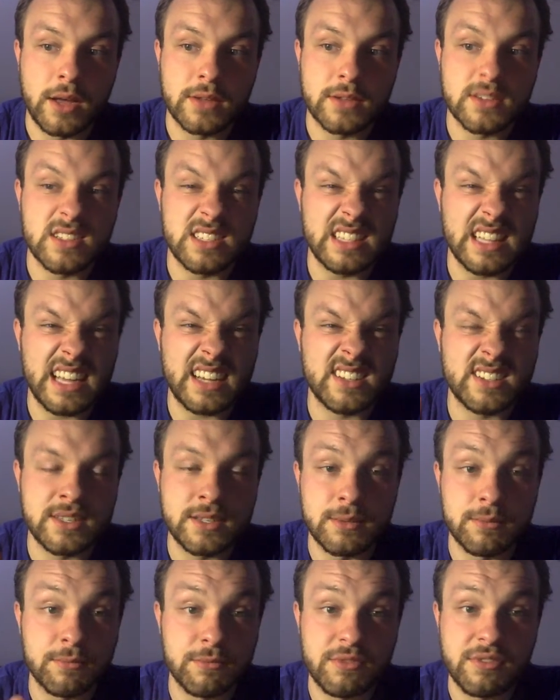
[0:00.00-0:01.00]
select
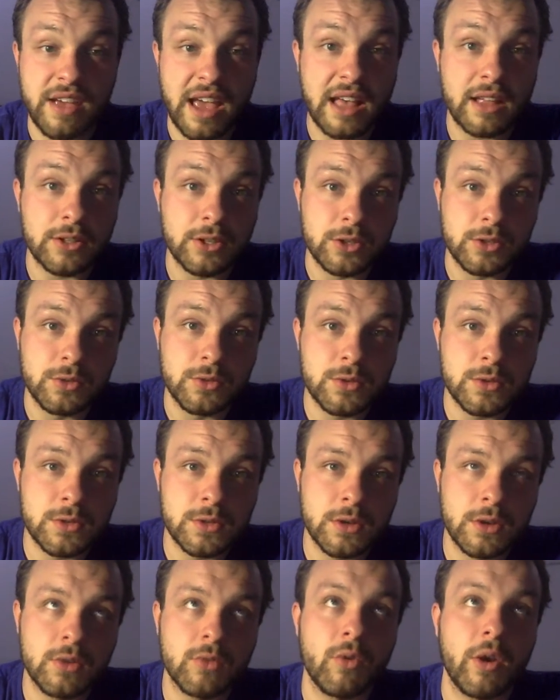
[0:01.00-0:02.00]
some
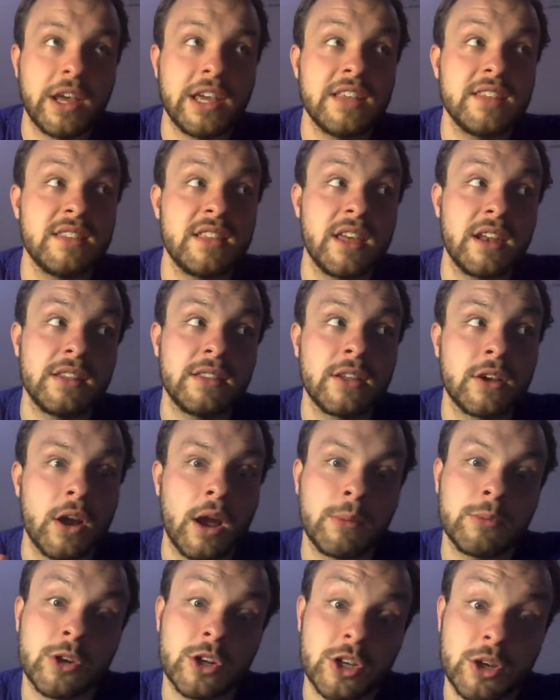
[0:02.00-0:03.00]
values, right? That
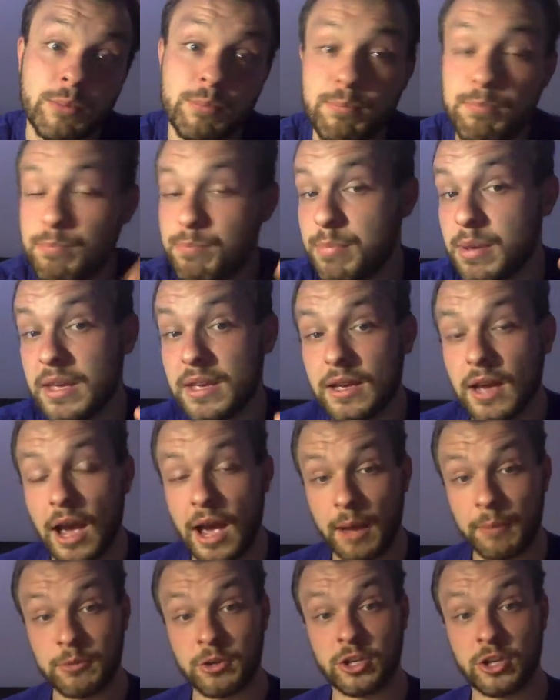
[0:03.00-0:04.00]
I'm going
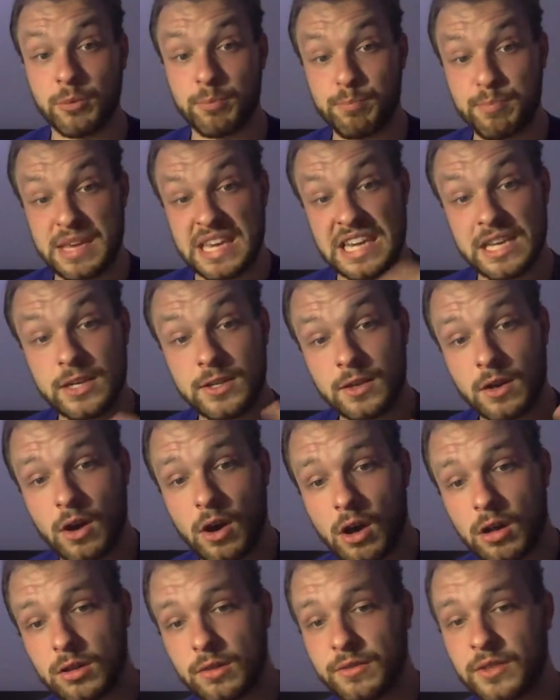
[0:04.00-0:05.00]
to compete
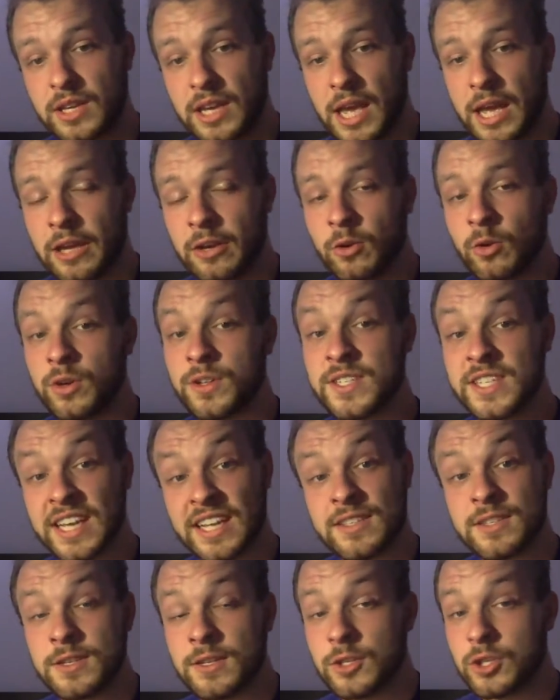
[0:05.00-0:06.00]
all of the categories
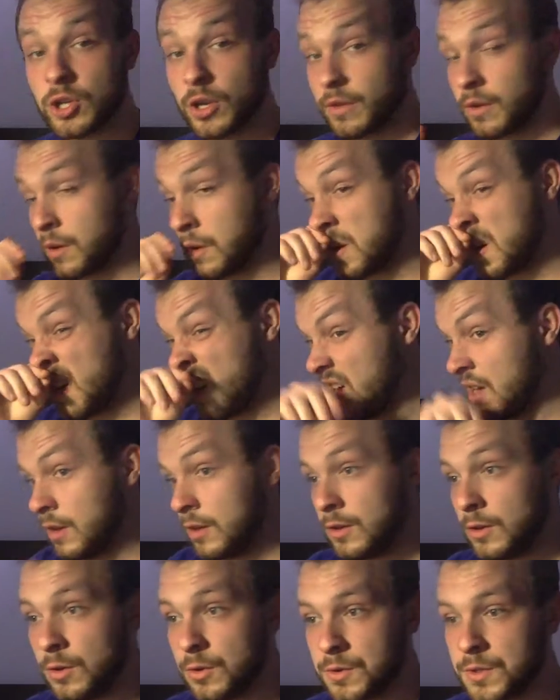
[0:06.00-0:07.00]
against each other
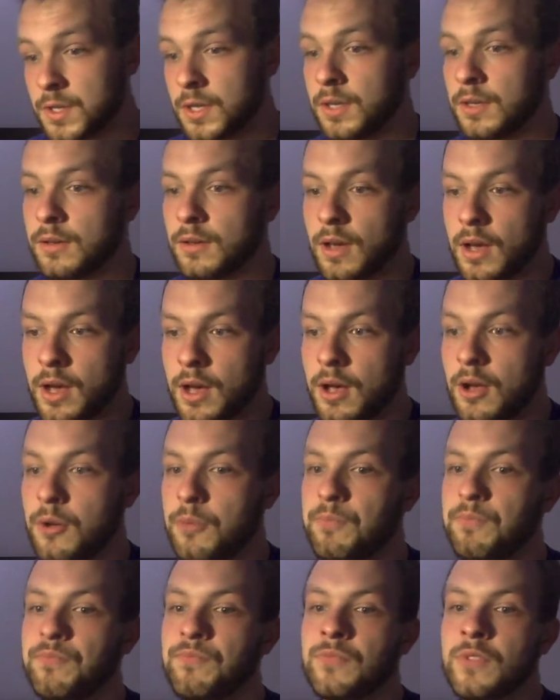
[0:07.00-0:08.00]
using
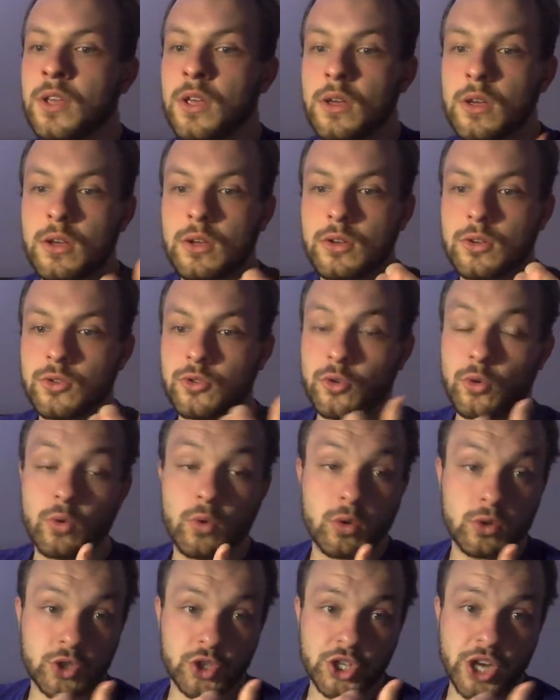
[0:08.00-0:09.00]

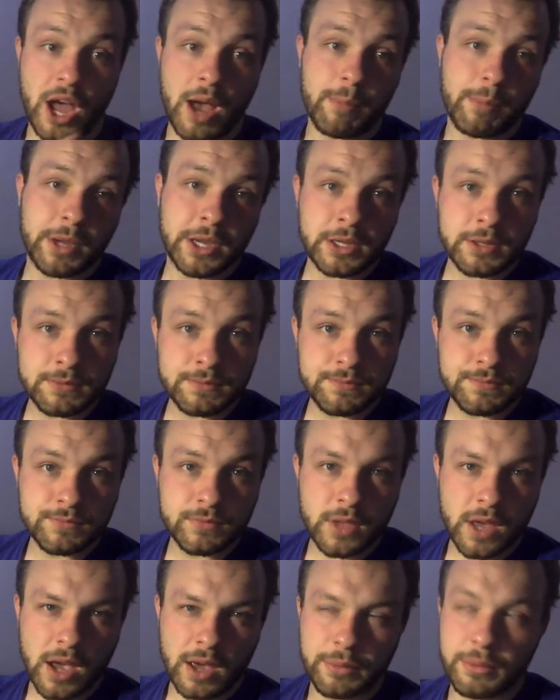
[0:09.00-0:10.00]
Google Shopping.
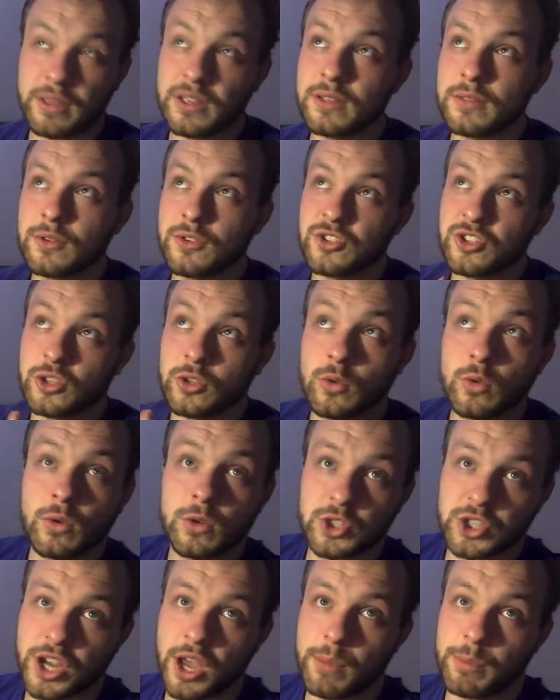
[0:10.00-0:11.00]
I think there's a
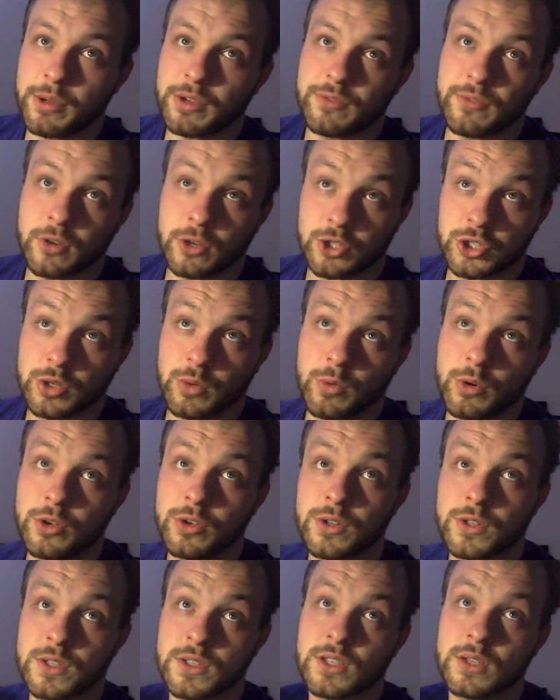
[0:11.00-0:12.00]
Google Shopping function where you
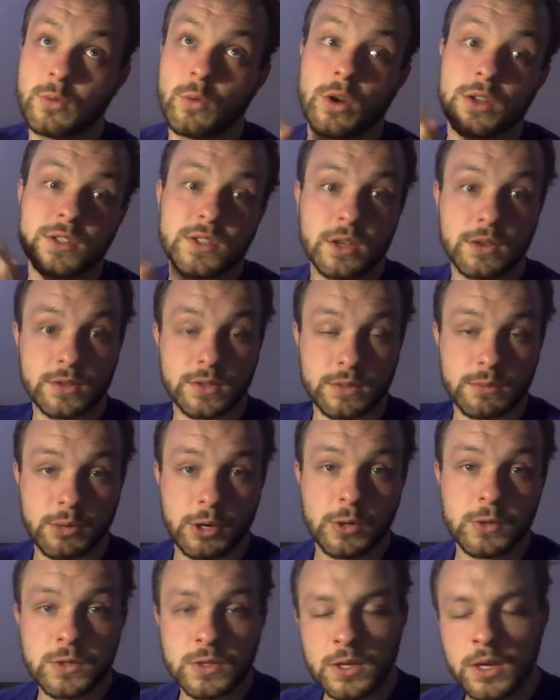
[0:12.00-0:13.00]
can see what sells the
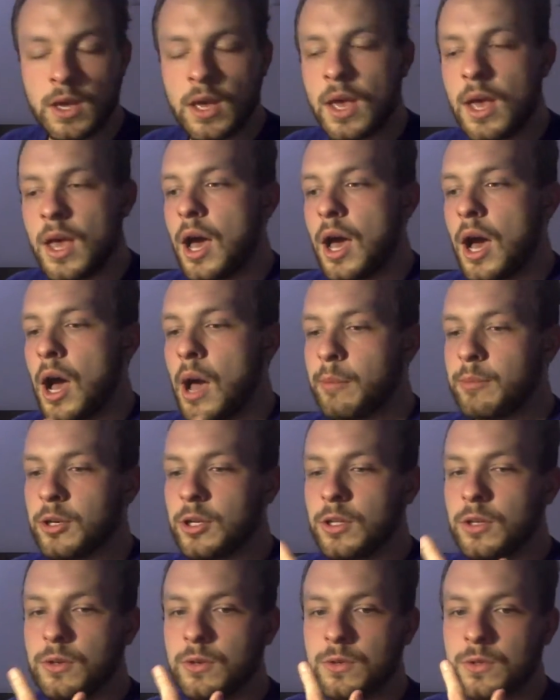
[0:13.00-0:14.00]
most. I'm
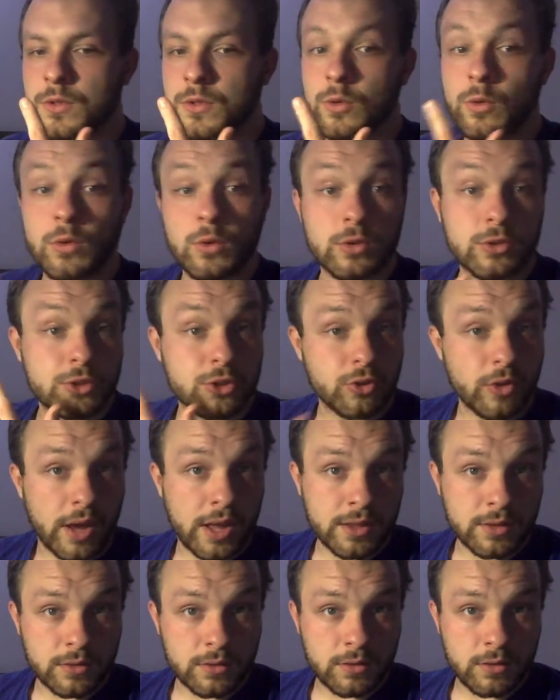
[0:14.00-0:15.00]
going to use Google
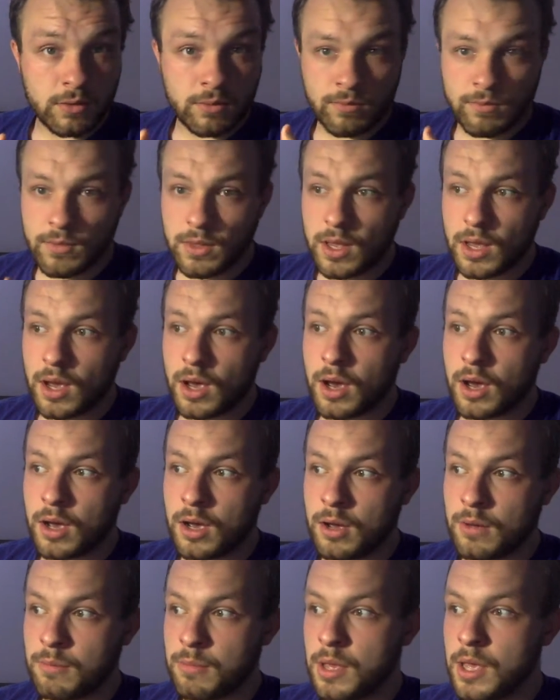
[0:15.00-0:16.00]
Trends.
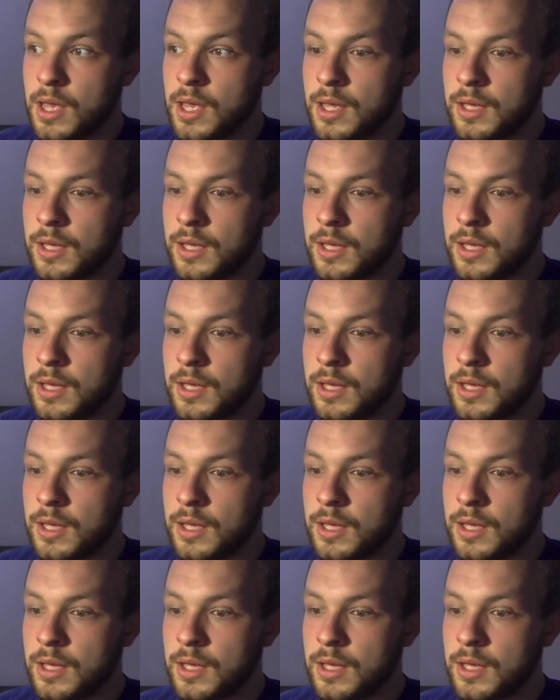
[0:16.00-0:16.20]
And